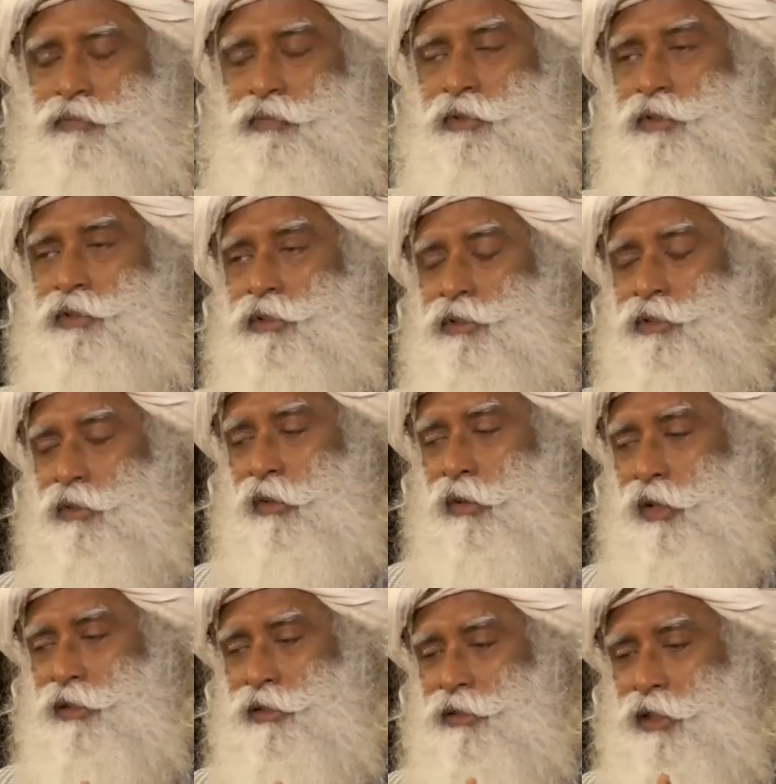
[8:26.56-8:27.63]
This is
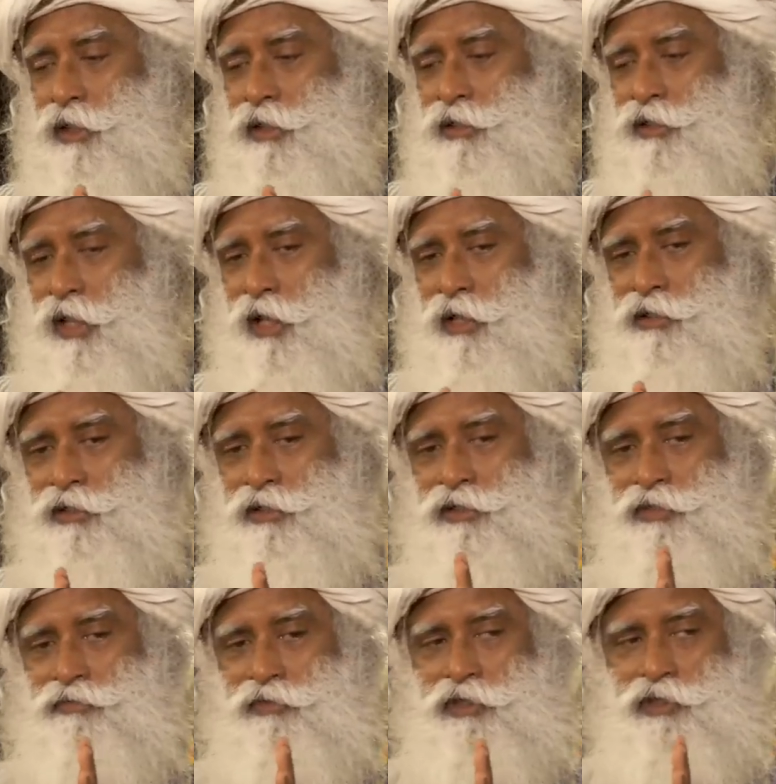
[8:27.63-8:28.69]
called as the
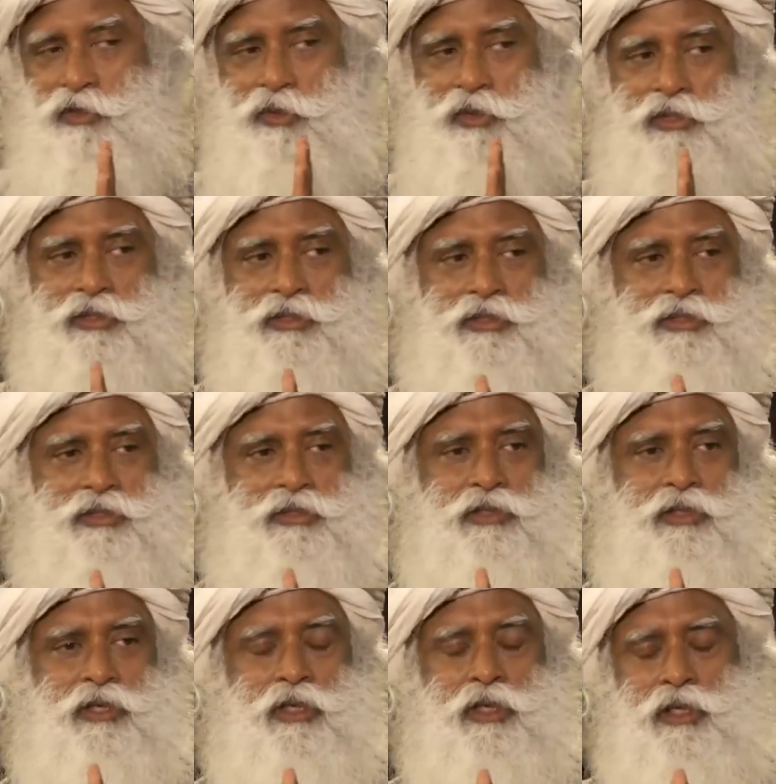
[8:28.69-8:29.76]
intelligence of ignorance.
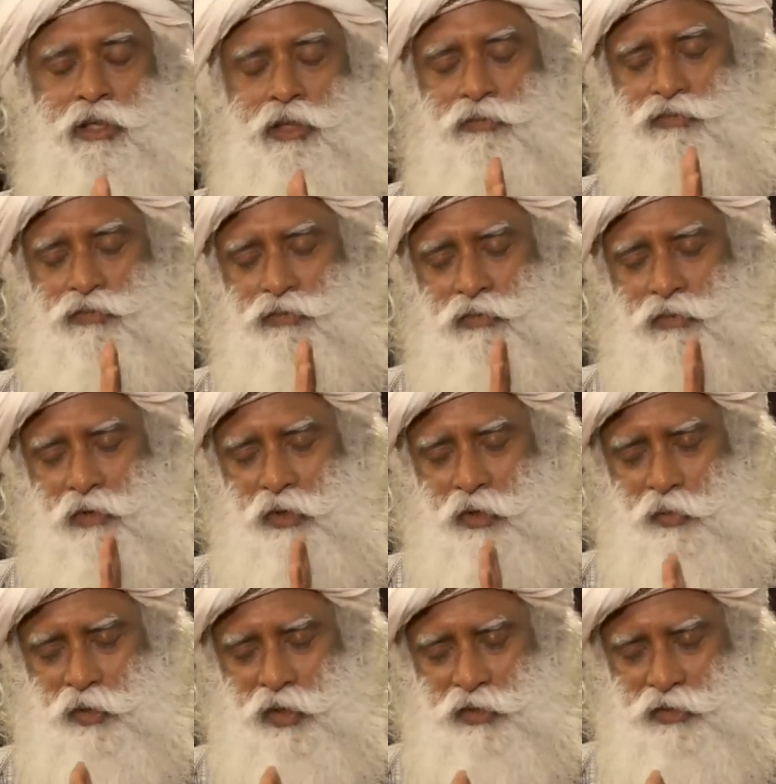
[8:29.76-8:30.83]
If you
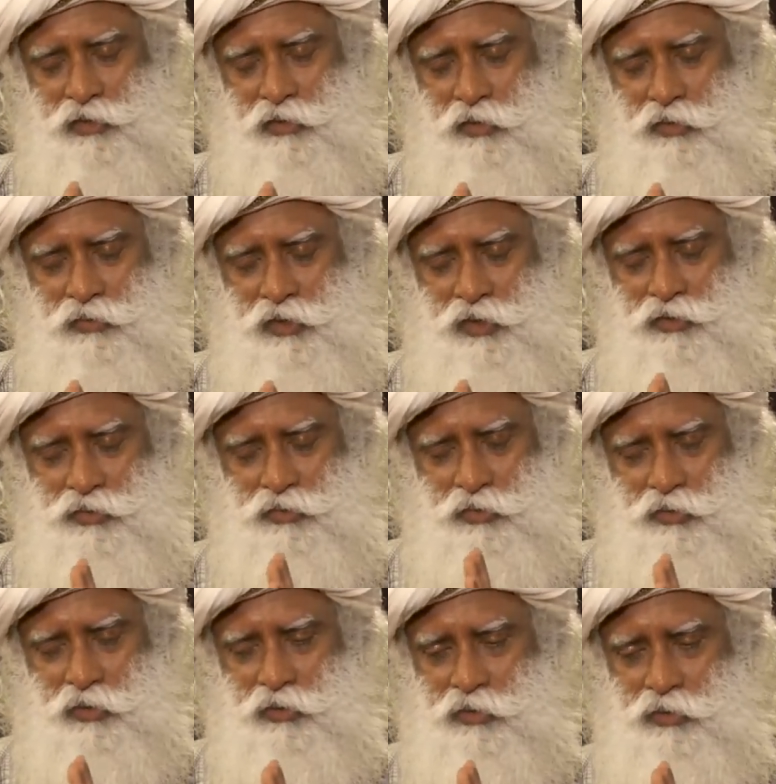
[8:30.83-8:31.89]
always know that you
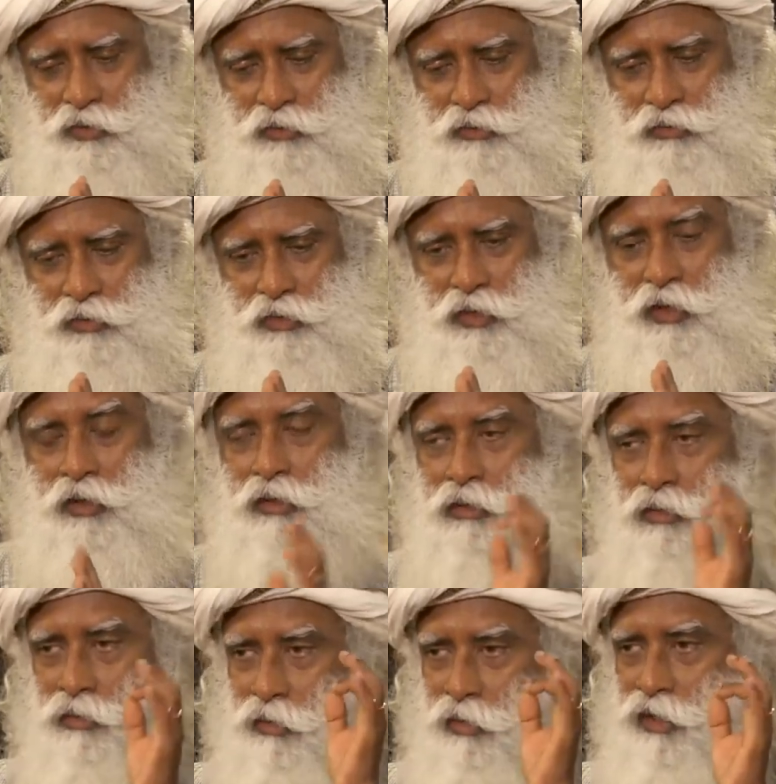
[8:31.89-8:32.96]
do not know,
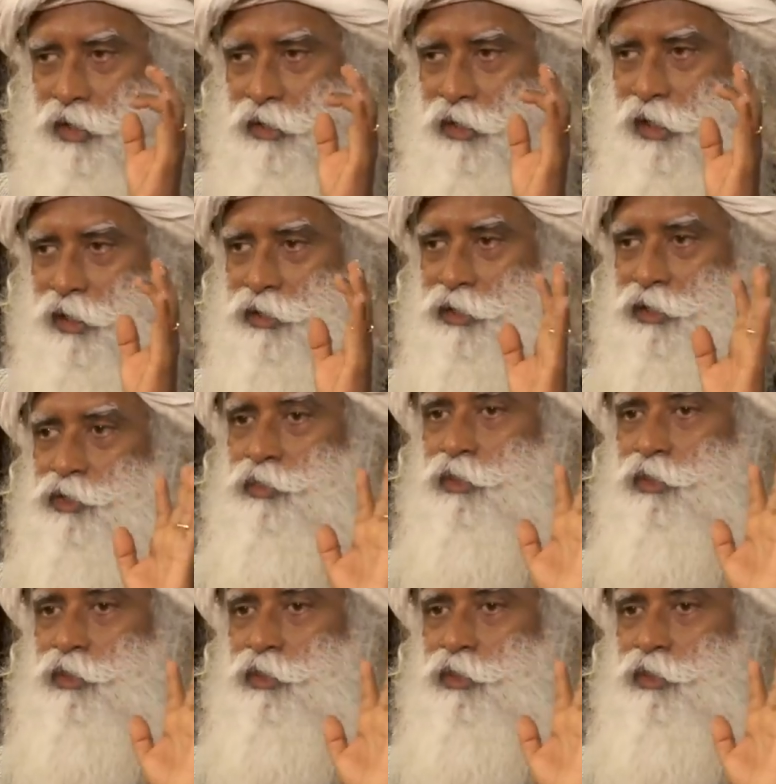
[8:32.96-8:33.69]
your intelligence